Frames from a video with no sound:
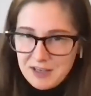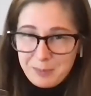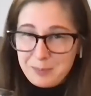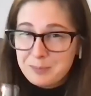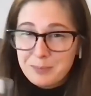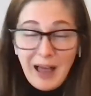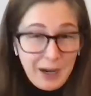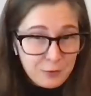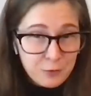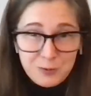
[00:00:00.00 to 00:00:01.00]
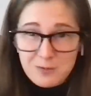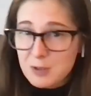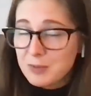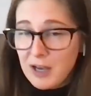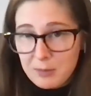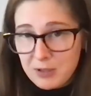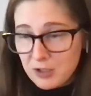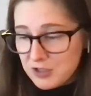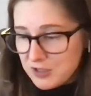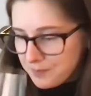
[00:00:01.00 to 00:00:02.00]
like black fruit, so
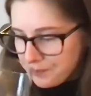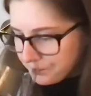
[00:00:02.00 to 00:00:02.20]
blackberries.